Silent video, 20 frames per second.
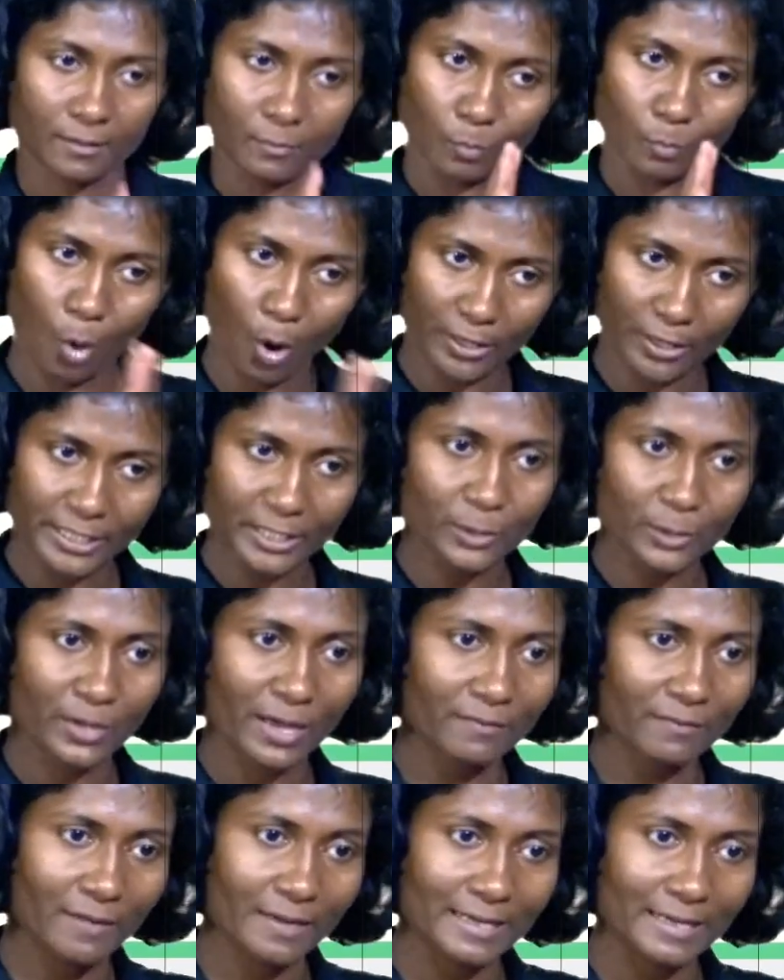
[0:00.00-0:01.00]
Morning, you
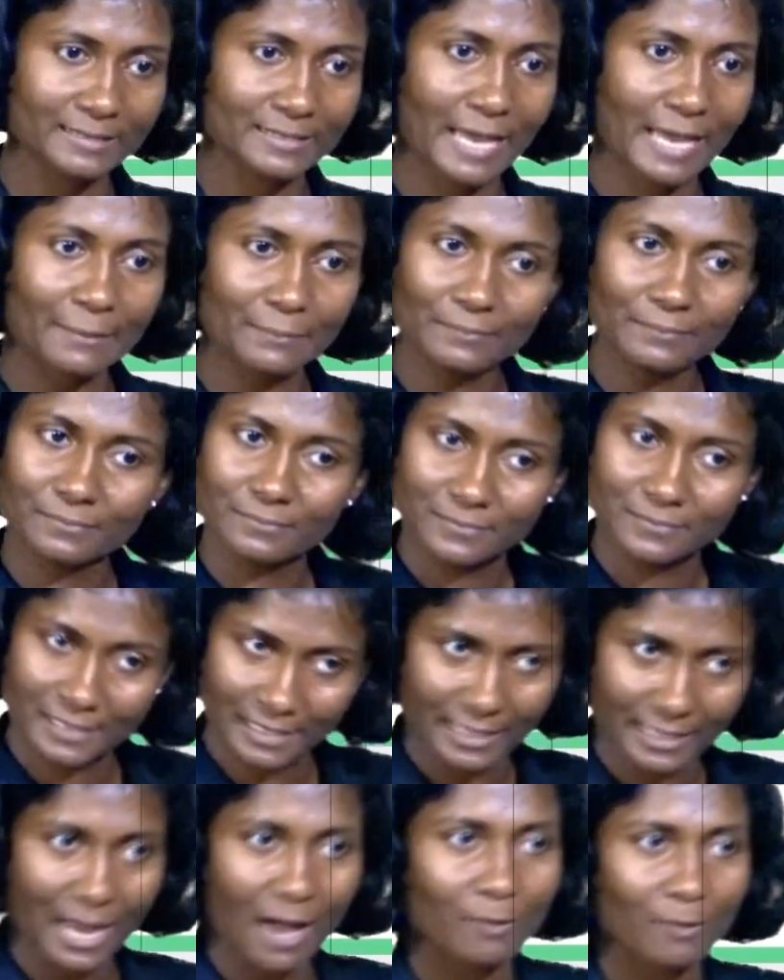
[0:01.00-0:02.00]
have one exam,
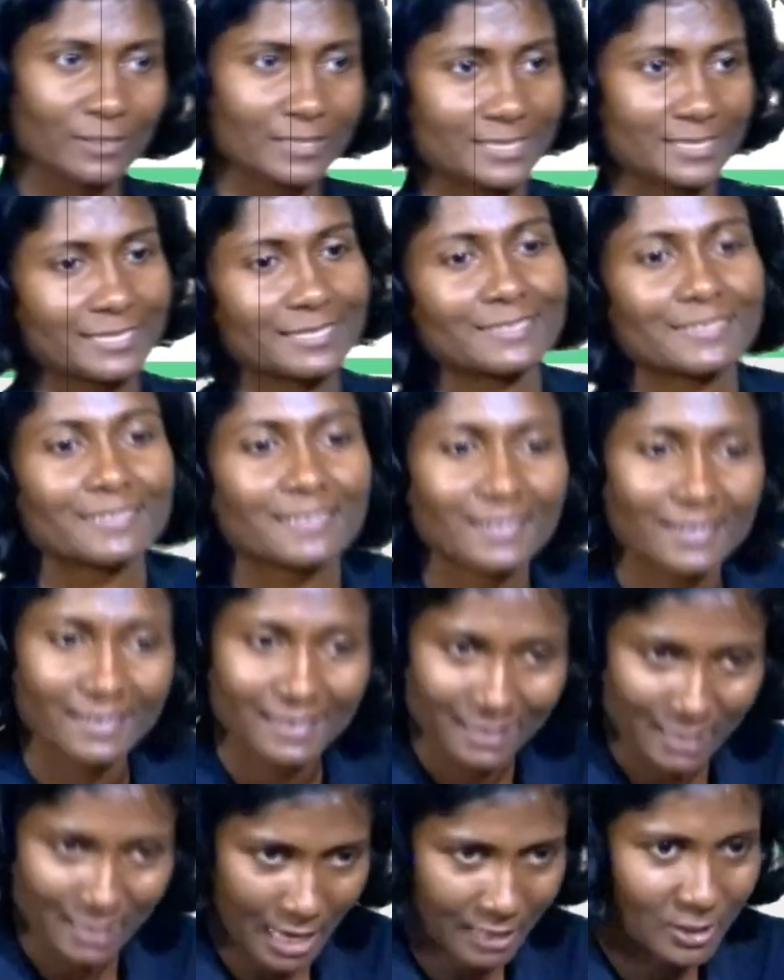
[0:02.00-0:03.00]
3 hours.
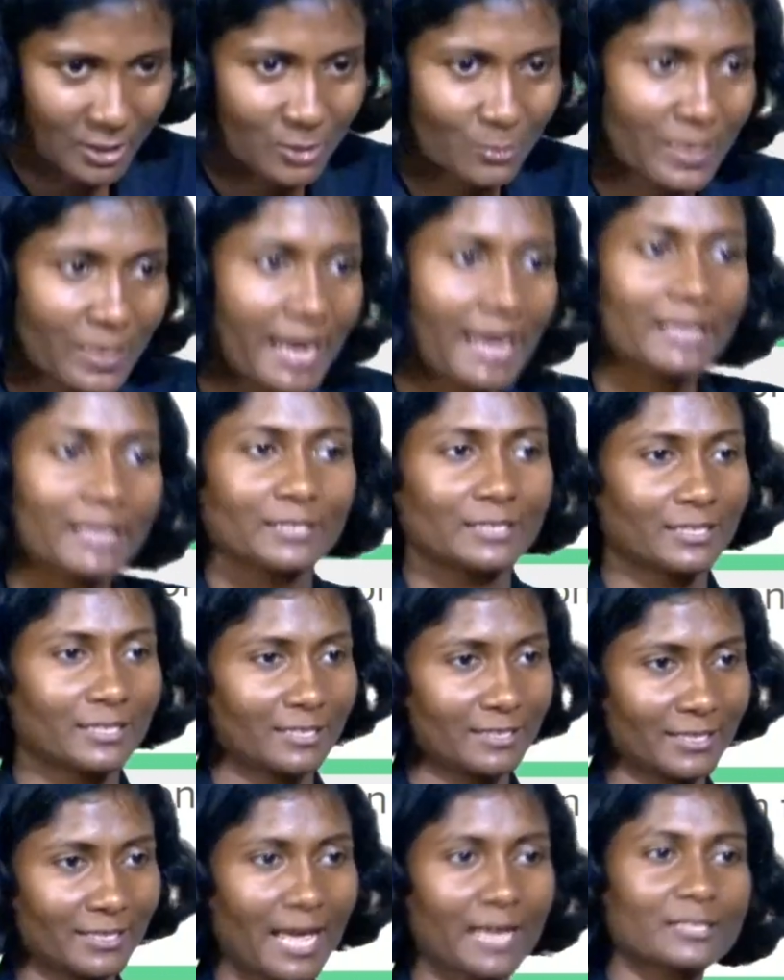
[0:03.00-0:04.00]
Lunch break,
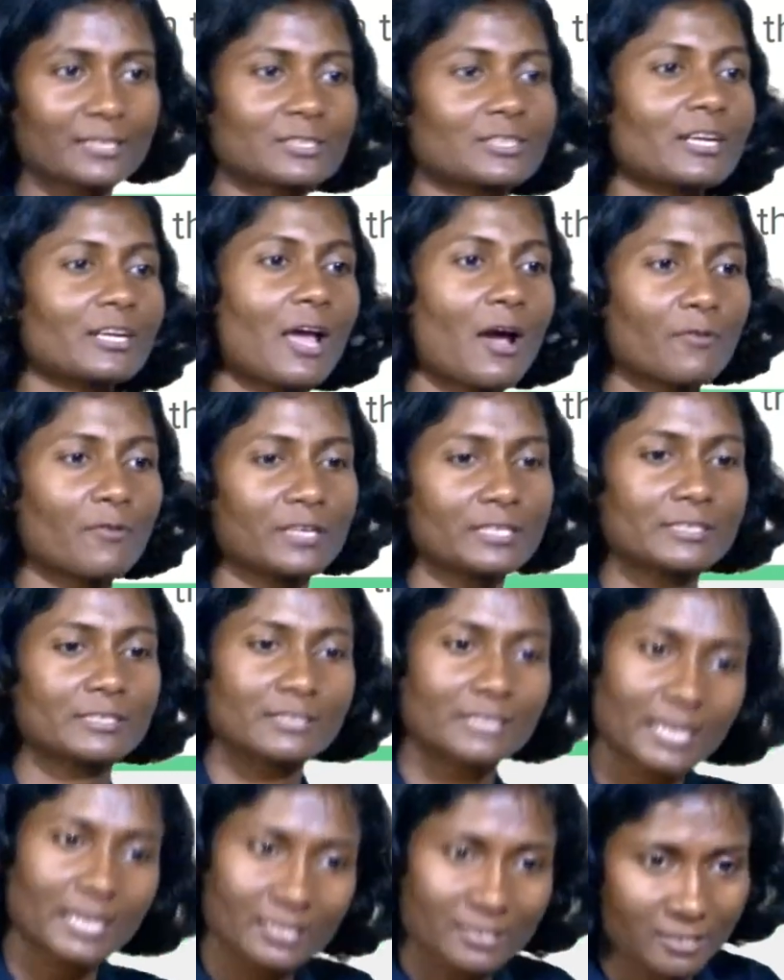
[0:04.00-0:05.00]
next 3 hours.
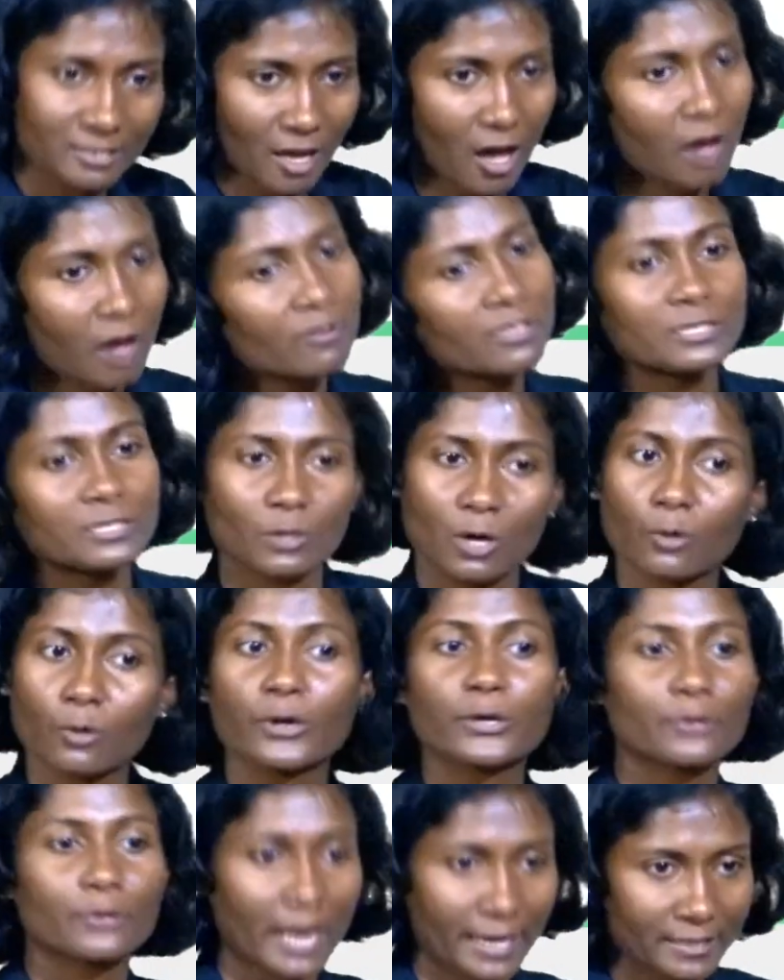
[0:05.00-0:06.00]
6 hours you are
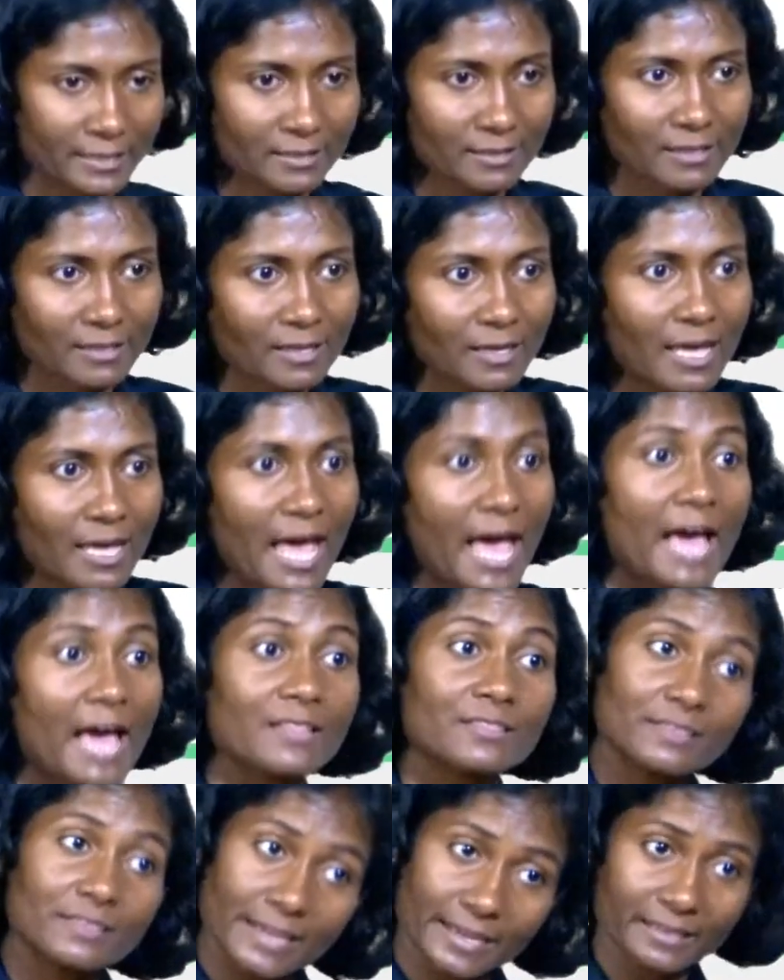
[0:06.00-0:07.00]
going to write.
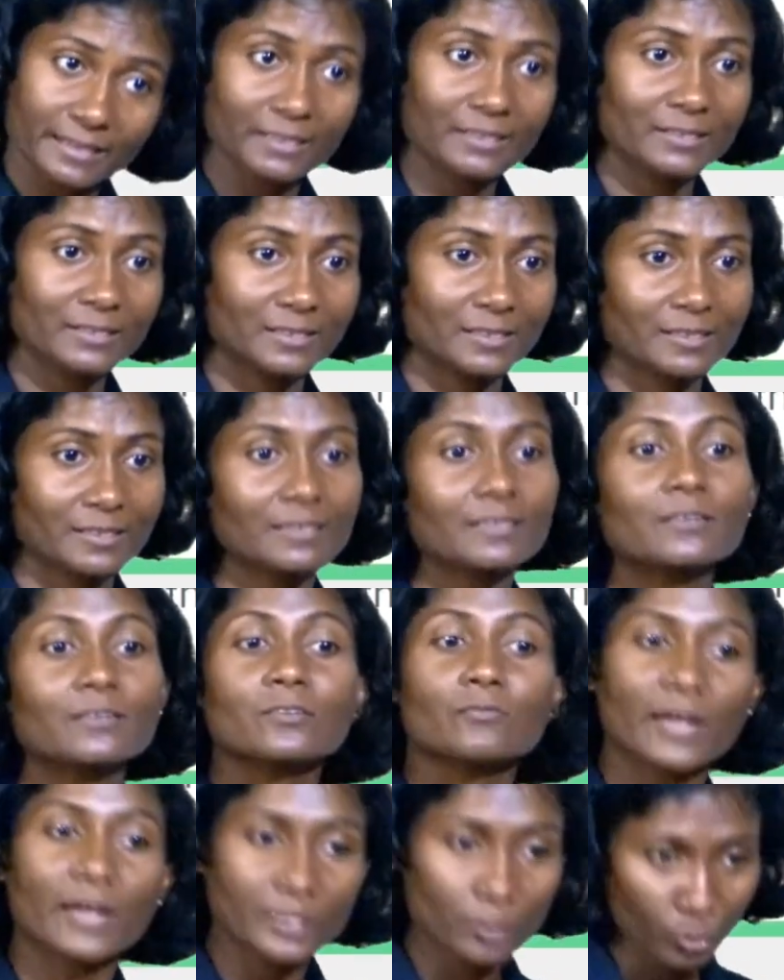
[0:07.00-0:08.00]
And then
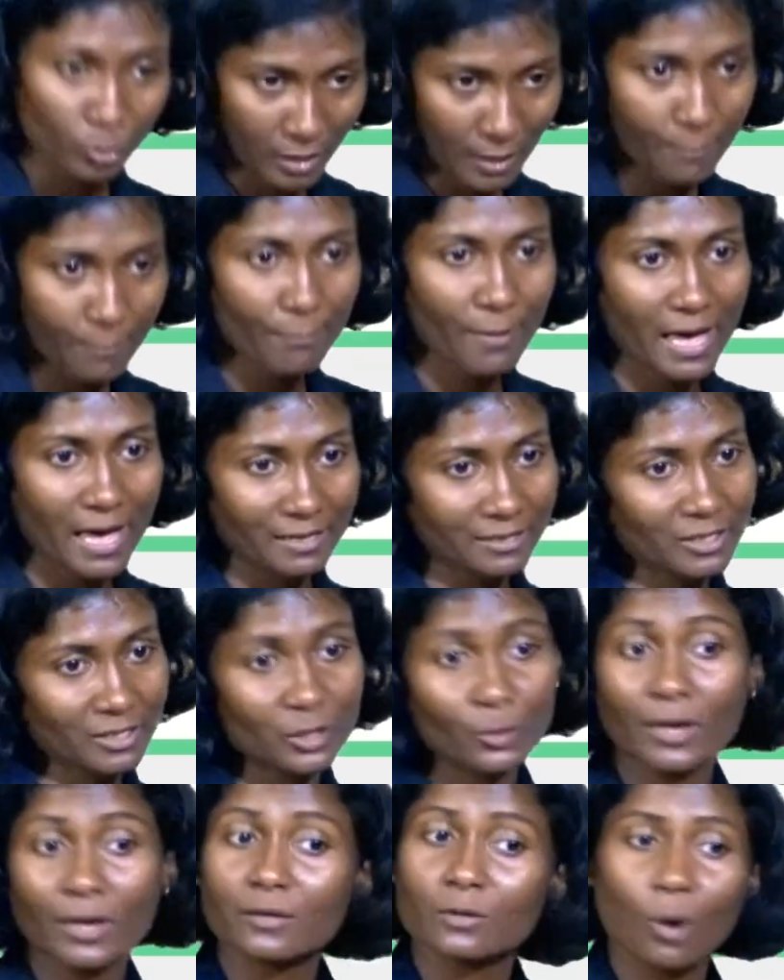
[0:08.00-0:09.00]
when you come back,
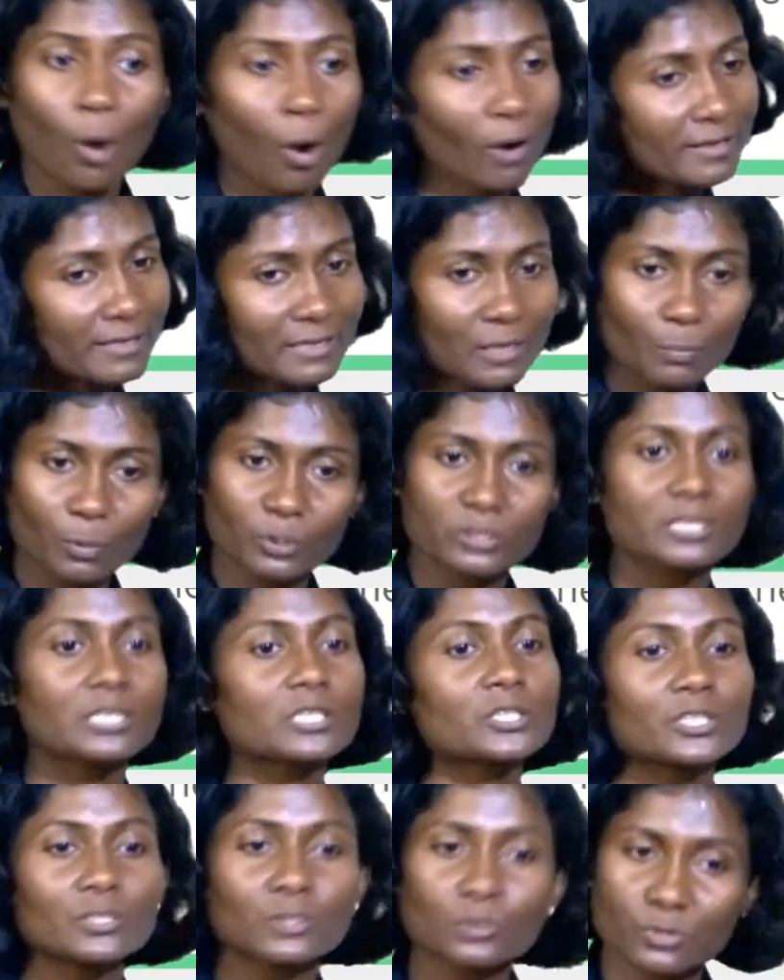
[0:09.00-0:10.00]
you are not in a
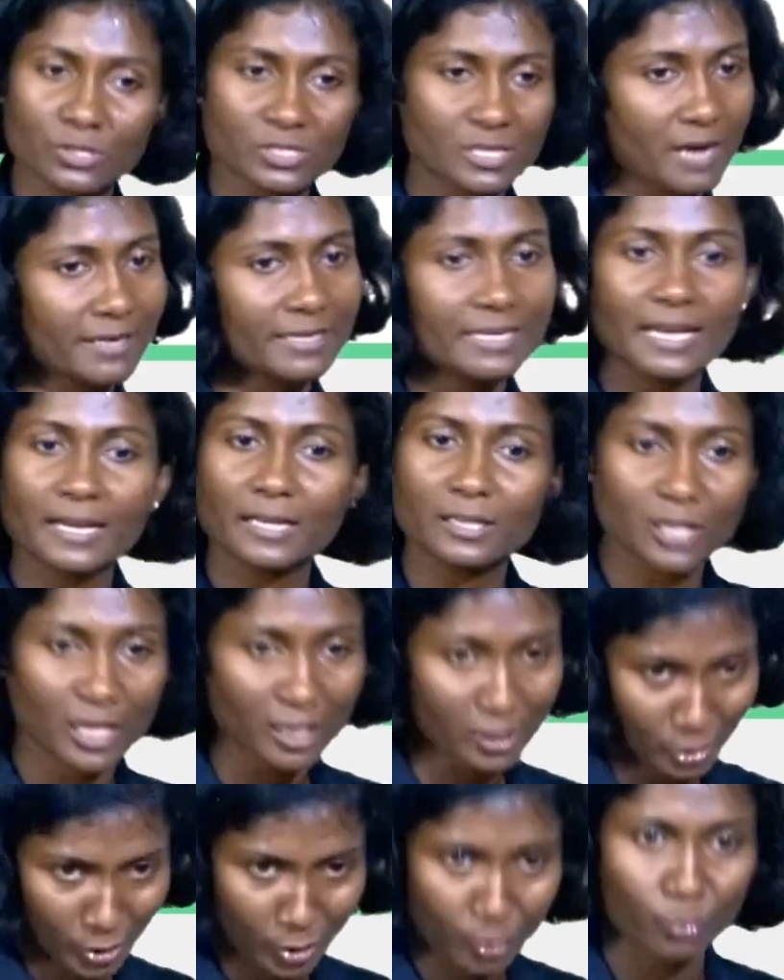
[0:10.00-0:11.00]
position to study
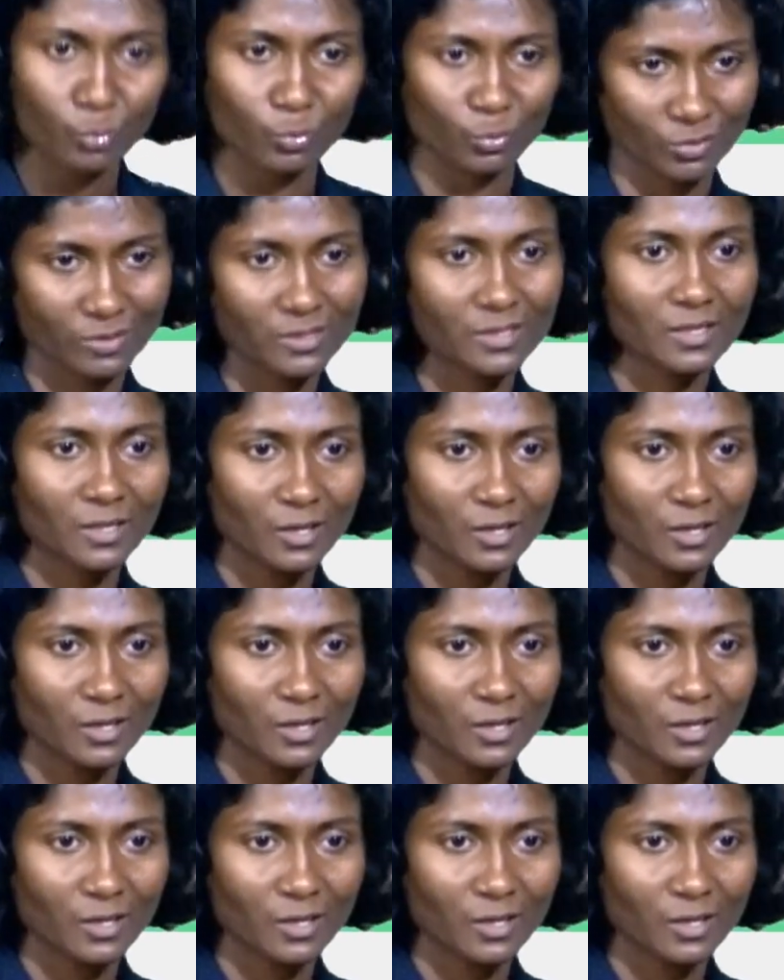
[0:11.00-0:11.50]
anything new.